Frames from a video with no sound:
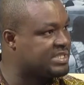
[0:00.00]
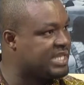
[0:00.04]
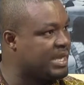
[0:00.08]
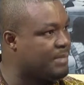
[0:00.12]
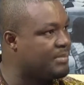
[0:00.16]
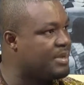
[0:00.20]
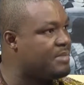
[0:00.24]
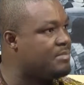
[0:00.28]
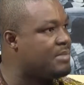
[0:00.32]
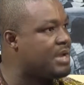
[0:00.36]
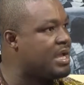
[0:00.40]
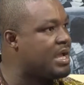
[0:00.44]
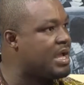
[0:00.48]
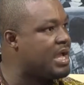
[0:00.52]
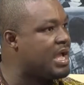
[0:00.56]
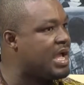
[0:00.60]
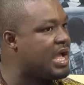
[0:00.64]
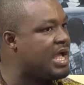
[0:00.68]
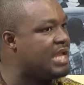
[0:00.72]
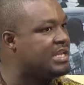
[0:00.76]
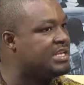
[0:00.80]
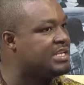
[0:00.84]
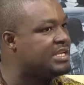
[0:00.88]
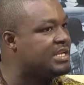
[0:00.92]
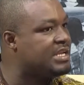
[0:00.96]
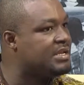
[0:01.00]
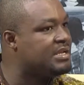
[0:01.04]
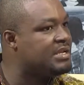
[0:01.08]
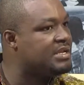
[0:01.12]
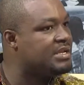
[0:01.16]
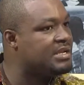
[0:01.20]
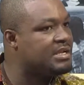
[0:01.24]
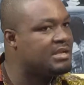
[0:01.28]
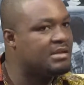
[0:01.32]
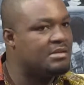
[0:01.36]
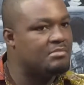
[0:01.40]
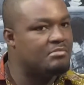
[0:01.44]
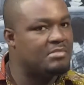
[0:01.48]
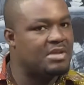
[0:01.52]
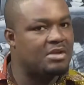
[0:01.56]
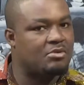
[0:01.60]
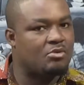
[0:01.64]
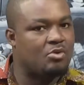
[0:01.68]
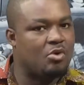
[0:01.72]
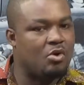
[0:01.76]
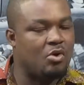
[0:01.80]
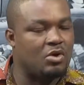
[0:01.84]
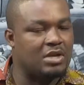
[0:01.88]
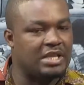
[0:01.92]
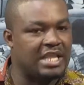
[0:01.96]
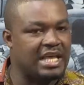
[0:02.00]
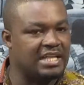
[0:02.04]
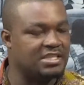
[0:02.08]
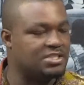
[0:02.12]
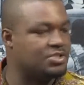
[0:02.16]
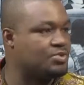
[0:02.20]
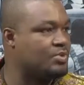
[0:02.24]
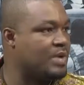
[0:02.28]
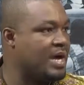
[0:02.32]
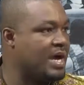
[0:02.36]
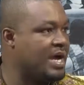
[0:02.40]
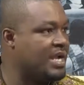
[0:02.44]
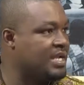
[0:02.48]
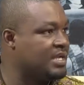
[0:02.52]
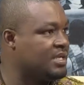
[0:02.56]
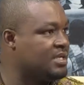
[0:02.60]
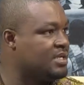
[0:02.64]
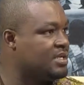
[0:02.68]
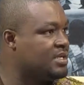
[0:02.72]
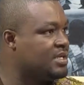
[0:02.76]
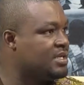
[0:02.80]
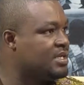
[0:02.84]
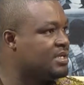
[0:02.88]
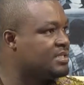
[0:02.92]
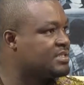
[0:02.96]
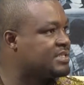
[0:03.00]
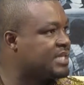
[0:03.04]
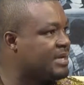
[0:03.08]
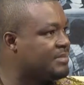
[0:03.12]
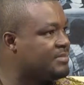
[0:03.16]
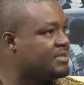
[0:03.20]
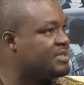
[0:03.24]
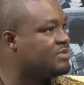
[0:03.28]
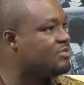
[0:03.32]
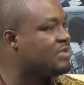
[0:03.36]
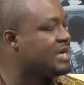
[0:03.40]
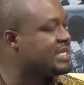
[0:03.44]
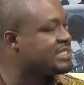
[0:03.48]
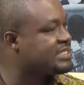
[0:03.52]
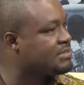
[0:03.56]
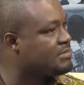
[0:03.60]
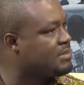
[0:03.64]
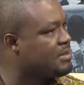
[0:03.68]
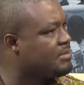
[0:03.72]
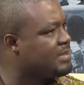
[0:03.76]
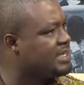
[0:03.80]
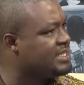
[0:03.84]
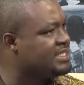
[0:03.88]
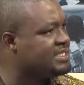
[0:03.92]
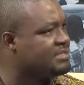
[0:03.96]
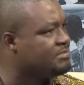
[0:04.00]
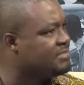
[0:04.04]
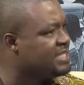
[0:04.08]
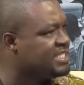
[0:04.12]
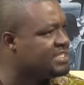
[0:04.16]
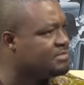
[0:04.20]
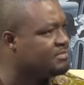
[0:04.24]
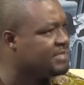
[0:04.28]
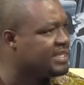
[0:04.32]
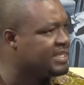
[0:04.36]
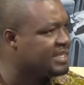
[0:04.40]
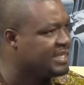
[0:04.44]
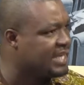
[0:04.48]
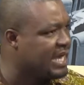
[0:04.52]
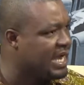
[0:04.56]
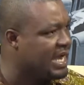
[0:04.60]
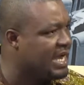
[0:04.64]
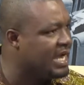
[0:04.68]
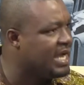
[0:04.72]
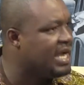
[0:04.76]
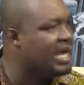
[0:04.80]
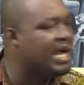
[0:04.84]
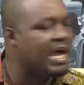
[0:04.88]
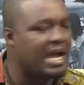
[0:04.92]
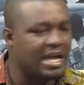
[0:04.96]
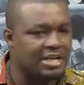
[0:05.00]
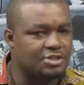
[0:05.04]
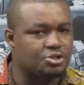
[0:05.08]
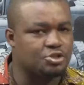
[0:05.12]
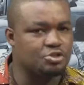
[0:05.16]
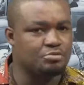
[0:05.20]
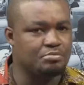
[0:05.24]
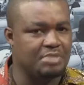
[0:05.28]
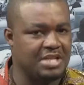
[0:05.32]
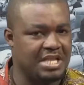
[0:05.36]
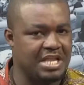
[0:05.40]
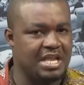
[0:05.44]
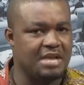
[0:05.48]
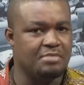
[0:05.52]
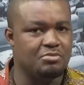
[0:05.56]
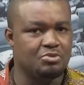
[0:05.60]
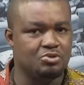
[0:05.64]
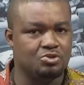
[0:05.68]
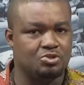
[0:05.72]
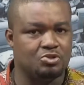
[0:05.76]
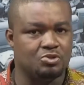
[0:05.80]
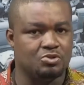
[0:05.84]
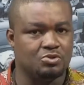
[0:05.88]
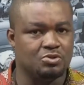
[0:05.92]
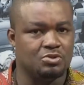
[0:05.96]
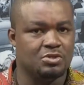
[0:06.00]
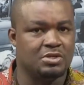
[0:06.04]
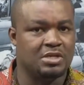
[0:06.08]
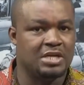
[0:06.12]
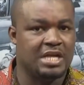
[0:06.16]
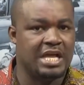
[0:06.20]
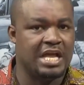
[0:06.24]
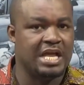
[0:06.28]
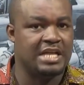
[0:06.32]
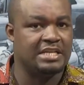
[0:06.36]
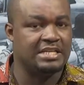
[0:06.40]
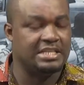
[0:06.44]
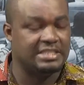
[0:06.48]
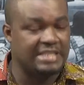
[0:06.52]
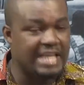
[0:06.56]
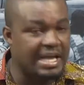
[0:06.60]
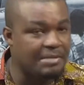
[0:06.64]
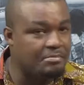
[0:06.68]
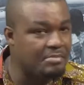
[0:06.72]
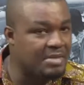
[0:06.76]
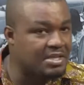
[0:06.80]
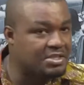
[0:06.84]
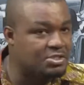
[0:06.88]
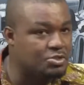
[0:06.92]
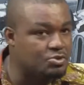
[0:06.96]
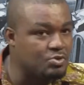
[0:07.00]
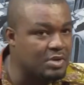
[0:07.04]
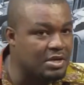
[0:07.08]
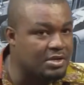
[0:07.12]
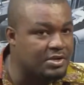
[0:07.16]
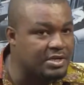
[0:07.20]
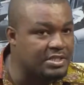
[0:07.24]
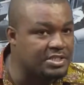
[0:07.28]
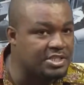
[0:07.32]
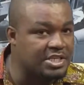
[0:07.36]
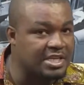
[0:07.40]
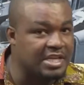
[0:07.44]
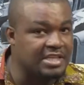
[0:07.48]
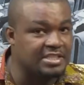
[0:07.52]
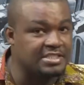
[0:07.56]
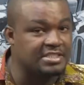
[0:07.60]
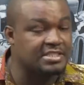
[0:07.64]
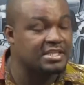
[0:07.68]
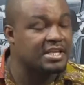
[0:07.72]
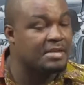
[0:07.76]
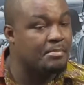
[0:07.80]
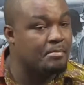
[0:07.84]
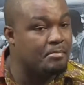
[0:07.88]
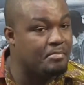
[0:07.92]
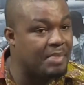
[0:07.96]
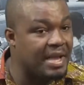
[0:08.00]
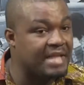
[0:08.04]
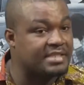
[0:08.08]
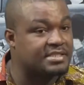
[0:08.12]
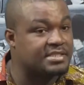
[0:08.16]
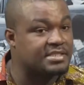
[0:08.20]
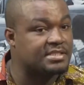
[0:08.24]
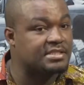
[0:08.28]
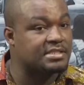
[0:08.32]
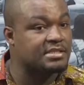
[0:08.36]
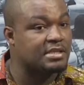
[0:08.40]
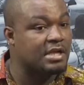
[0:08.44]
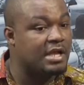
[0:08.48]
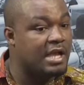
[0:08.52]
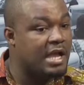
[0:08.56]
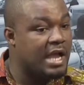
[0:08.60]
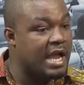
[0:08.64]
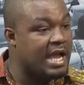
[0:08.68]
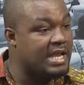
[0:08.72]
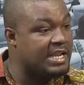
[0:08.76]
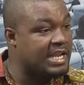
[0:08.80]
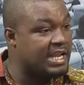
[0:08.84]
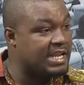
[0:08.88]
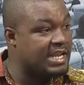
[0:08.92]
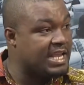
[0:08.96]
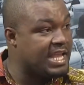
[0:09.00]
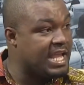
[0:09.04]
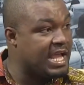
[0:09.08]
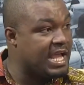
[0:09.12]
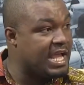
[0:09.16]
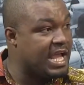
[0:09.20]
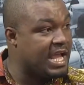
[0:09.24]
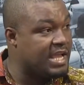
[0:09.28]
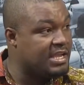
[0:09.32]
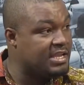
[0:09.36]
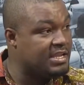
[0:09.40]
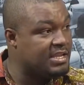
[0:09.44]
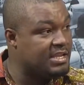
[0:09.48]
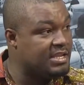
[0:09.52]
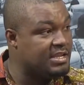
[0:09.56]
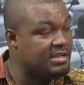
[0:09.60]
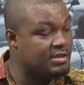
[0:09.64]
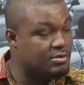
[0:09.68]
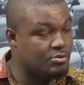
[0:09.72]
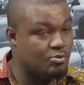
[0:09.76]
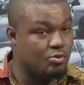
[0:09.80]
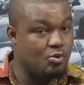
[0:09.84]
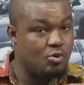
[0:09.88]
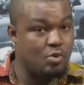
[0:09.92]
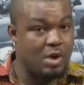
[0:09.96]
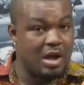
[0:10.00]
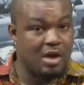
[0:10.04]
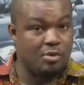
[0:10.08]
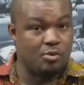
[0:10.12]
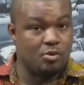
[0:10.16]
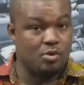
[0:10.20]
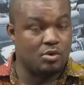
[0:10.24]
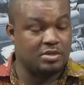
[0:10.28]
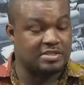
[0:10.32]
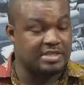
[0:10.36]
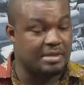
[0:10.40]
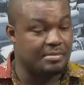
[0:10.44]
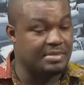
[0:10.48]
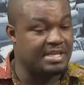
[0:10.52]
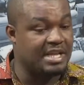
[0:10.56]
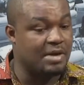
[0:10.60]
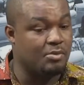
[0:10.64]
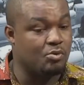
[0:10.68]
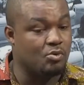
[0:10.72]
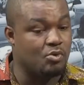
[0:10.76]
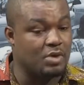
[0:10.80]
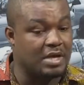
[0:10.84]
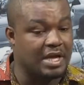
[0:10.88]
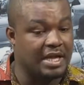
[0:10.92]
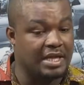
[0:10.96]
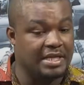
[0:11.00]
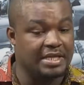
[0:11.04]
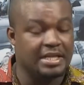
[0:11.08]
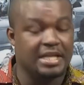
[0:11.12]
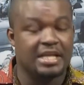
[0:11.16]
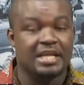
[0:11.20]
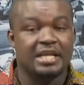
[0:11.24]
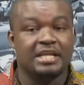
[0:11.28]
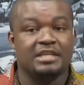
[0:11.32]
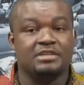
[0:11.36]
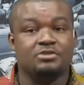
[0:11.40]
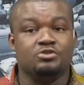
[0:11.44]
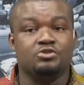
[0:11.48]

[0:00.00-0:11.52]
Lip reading: Oh, Sammy, Eddie, may call lunch, wahai. Sammy, what's my bantiminka? I should be able to. And that makes you a great journalist. Bets ena na ye yi wo wa samina wo kan.